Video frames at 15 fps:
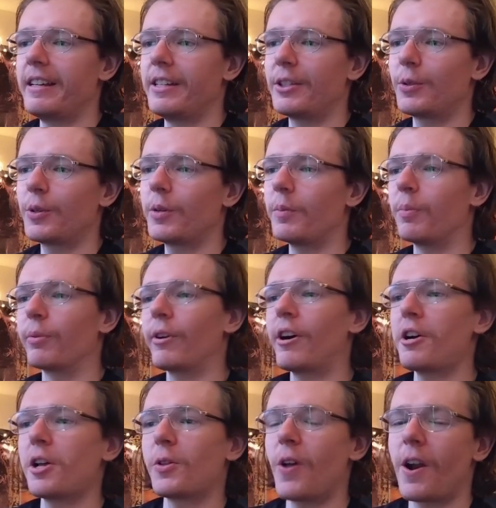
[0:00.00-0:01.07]
it's what
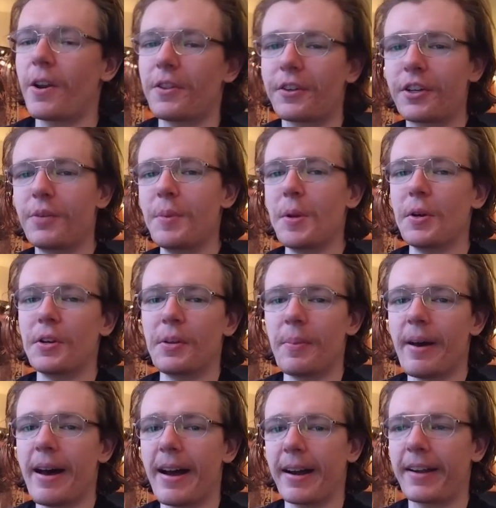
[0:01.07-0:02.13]
brought a lot of the community
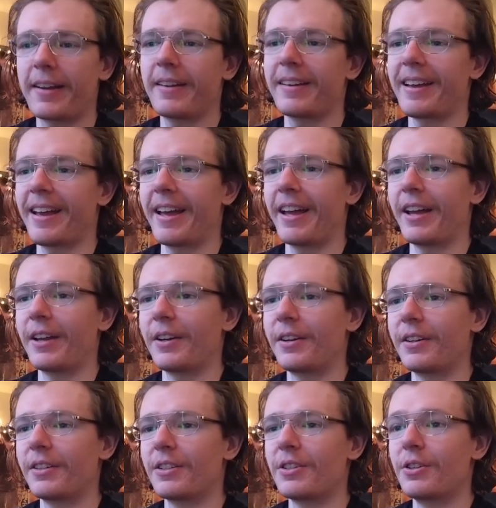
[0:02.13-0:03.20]
back
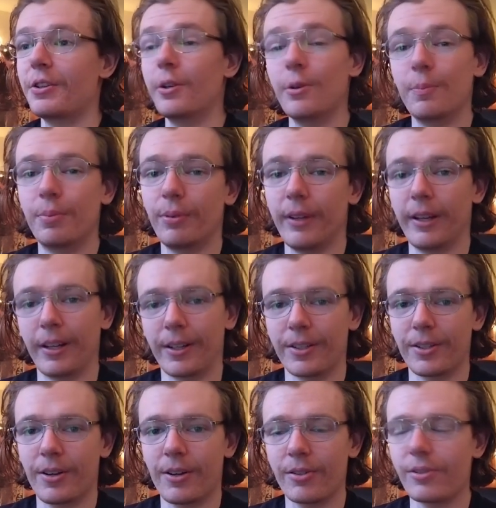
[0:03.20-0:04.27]
and new
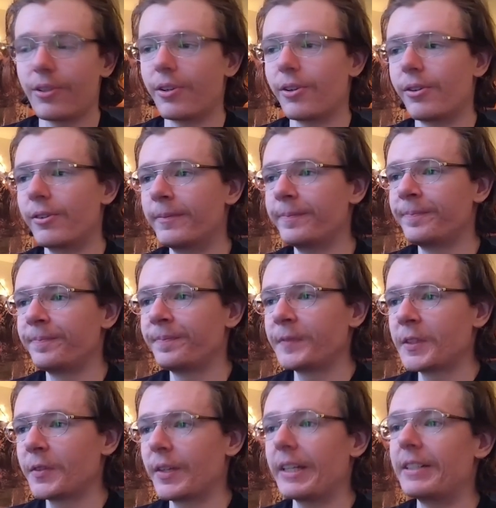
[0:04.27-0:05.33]
players also.
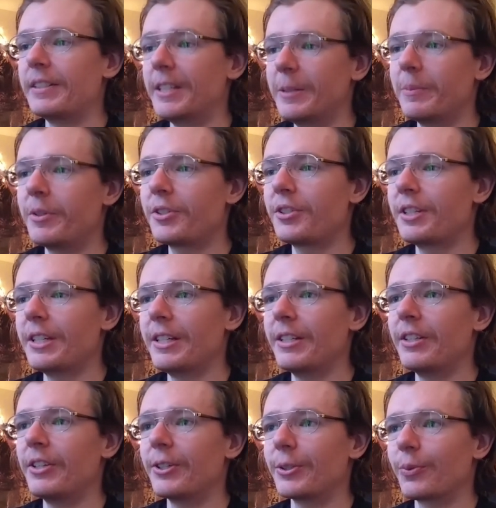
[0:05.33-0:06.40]
Like D
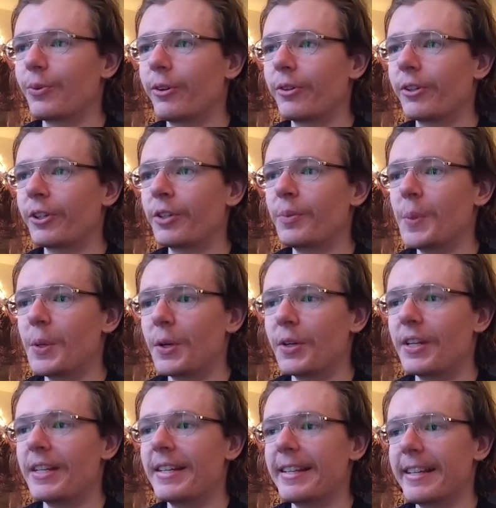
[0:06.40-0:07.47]
Machine is what the
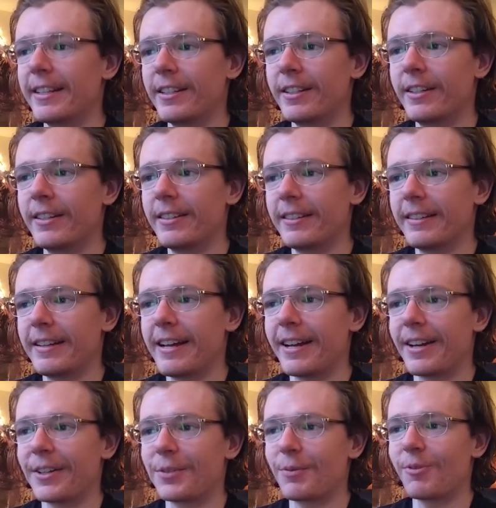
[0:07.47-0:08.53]
community needed
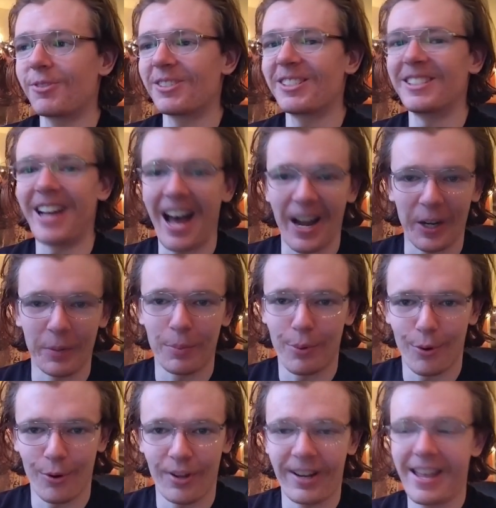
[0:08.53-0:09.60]
at its most dire
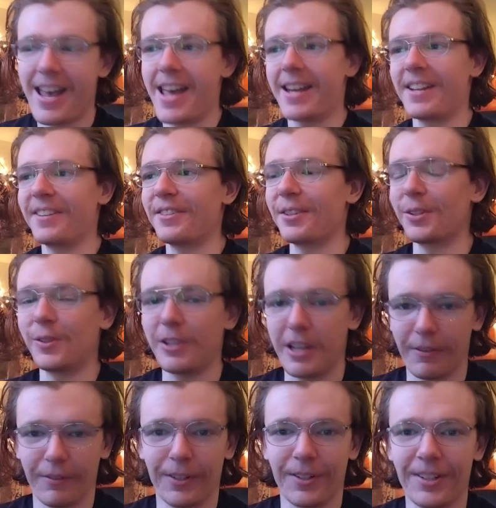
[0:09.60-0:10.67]
point, and it
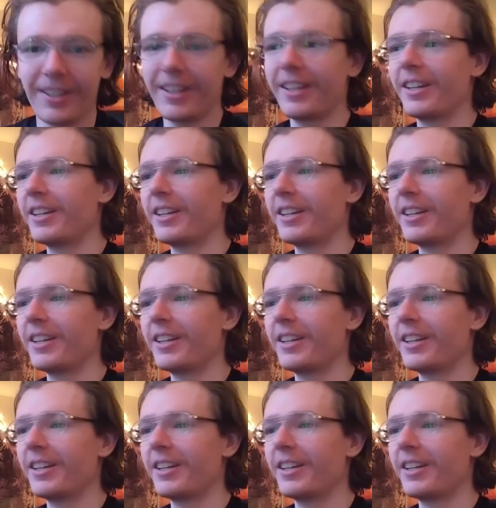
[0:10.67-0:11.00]
delivered,